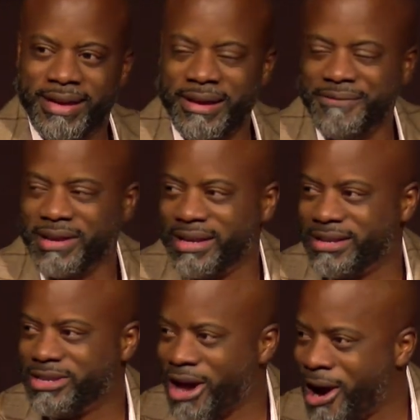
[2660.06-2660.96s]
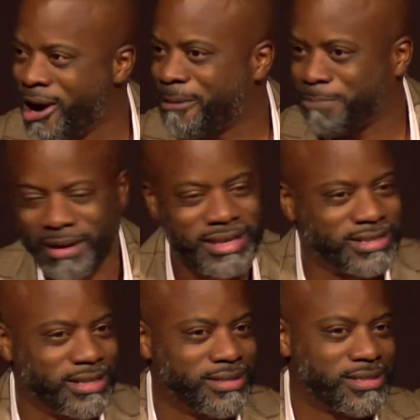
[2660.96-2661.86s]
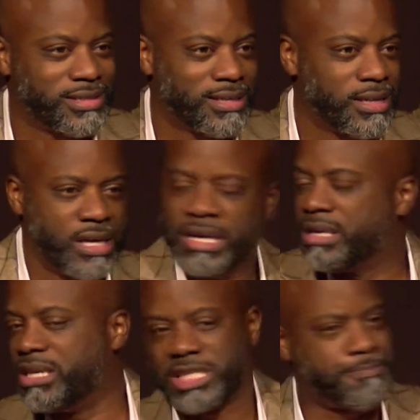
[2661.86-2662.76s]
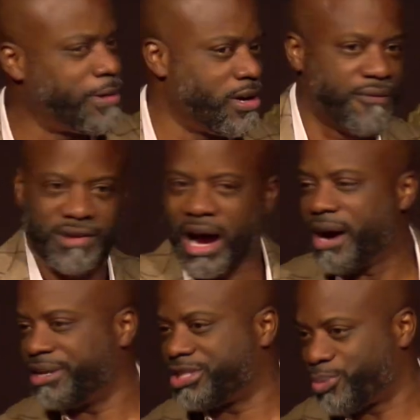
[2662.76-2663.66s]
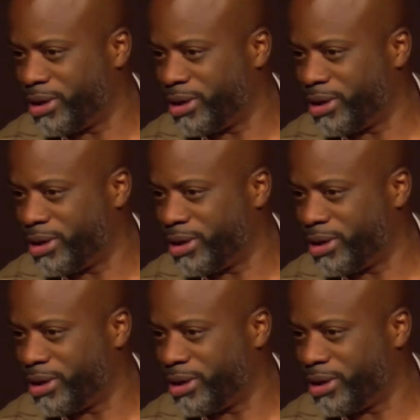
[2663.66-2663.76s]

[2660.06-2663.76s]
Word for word: Even in dark places, the Spirit of God is